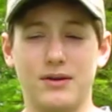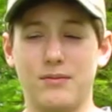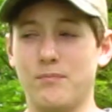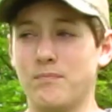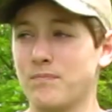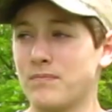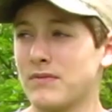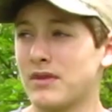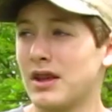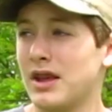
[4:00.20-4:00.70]
them.
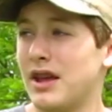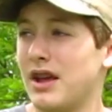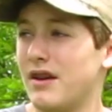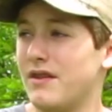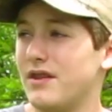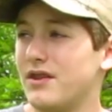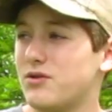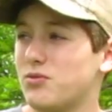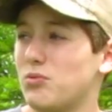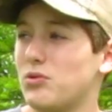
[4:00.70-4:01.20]

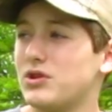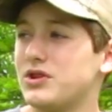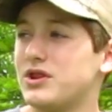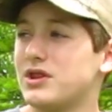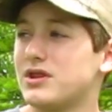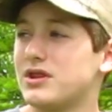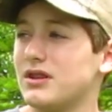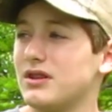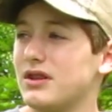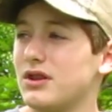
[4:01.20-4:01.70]
This one's
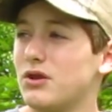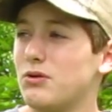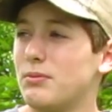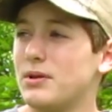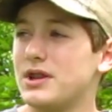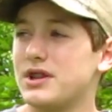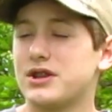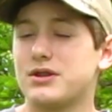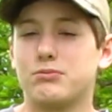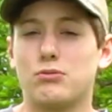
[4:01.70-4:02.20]
just a little
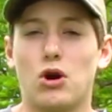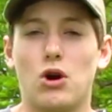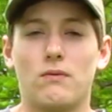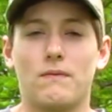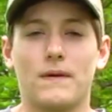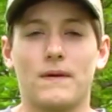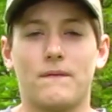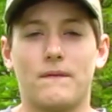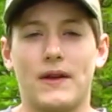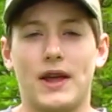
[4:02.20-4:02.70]
bit small
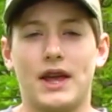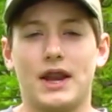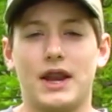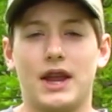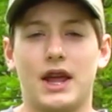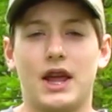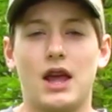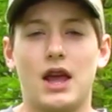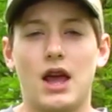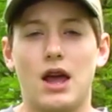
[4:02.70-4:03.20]
for
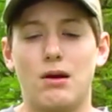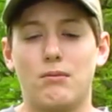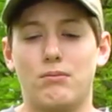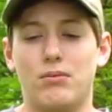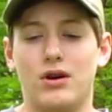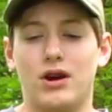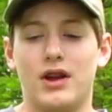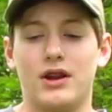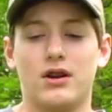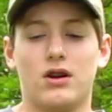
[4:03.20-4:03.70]
fanning,
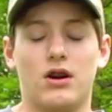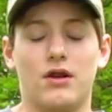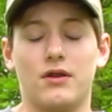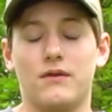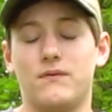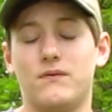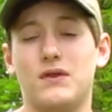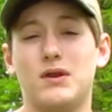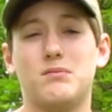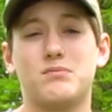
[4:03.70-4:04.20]
but on the
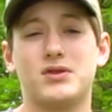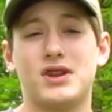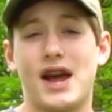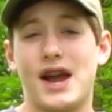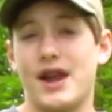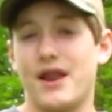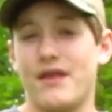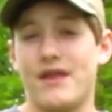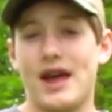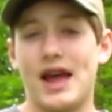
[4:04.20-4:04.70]
flip
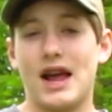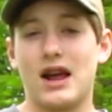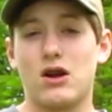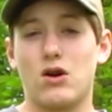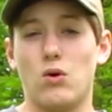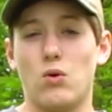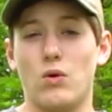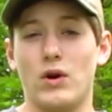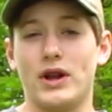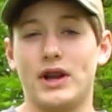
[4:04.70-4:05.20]
side of that
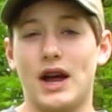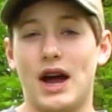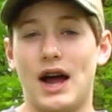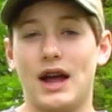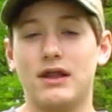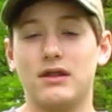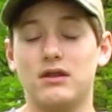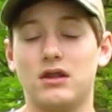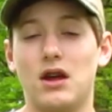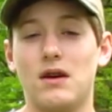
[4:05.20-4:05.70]
coin,
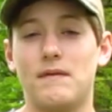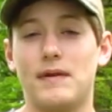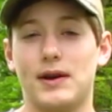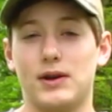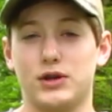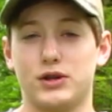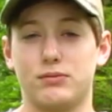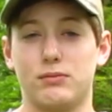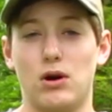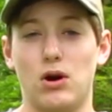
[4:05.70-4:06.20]
I love how
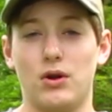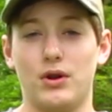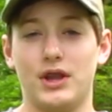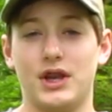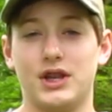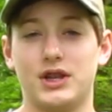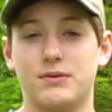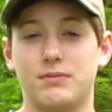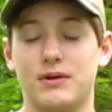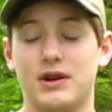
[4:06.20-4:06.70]
small it
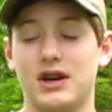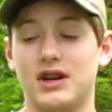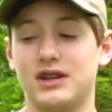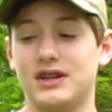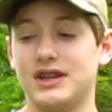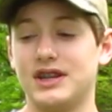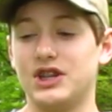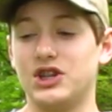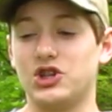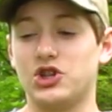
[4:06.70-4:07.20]
is
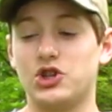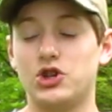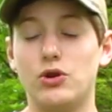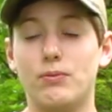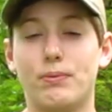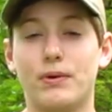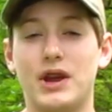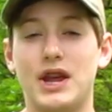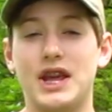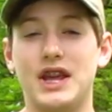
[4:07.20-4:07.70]
because it is
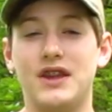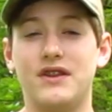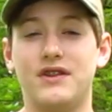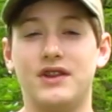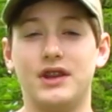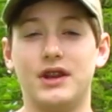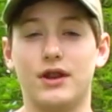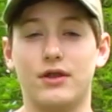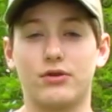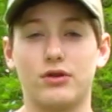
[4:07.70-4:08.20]
super
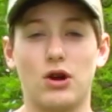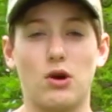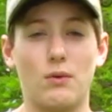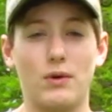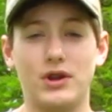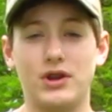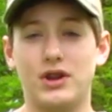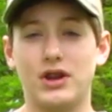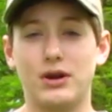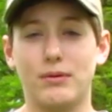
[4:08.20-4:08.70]
easy to throw
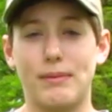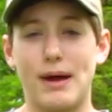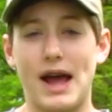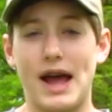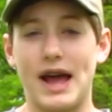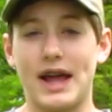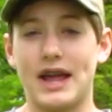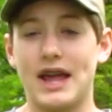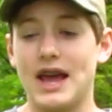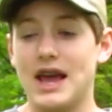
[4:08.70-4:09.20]
into your
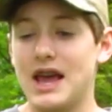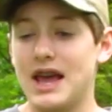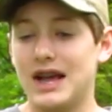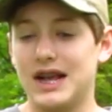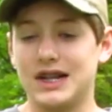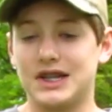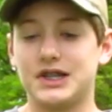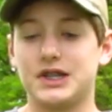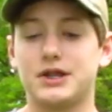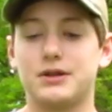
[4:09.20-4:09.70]
bag.
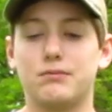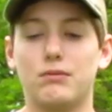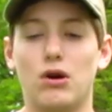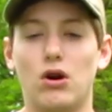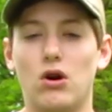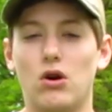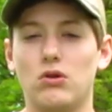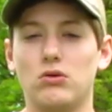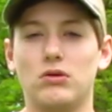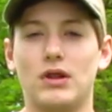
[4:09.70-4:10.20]
It's
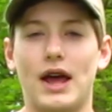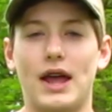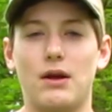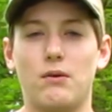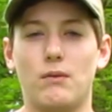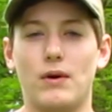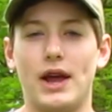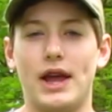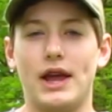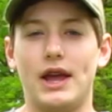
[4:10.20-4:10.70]
small,
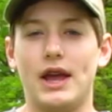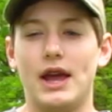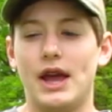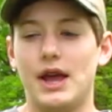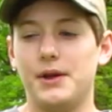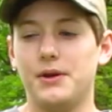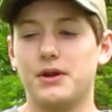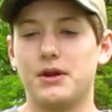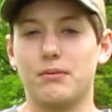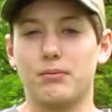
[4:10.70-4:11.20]
lightweight,
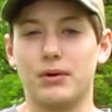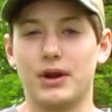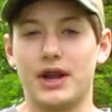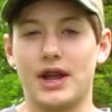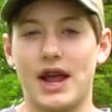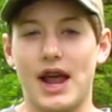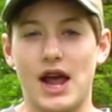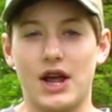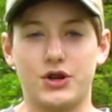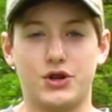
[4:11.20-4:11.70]
and you can bring
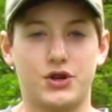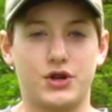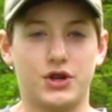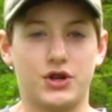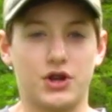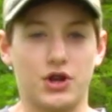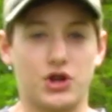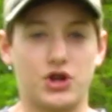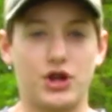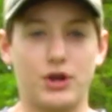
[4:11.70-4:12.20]
it as
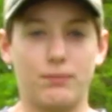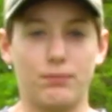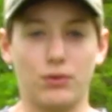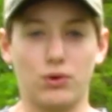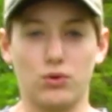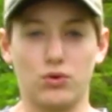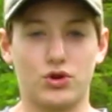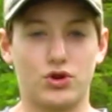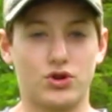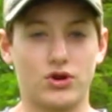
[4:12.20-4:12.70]
just a cheap
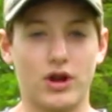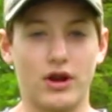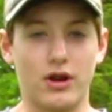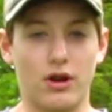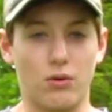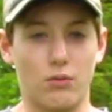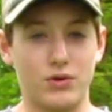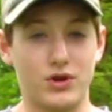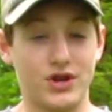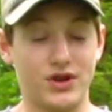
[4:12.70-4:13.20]
little
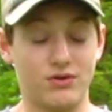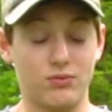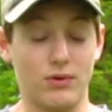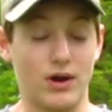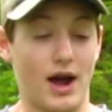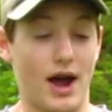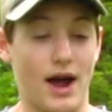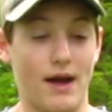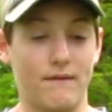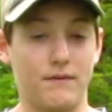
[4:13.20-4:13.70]
strutter, which is
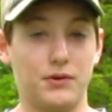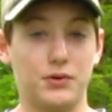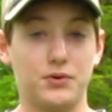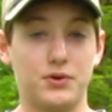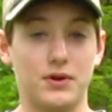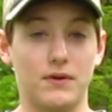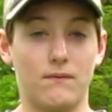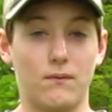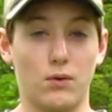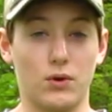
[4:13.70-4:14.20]
what I've
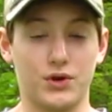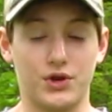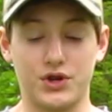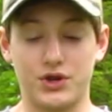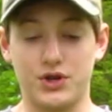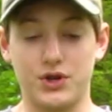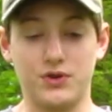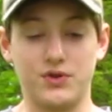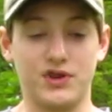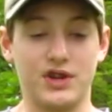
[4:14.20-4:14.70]
used it for,
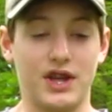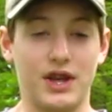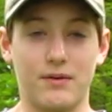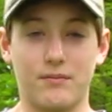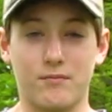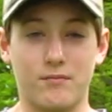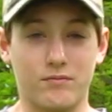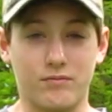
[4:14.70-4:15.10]
just using it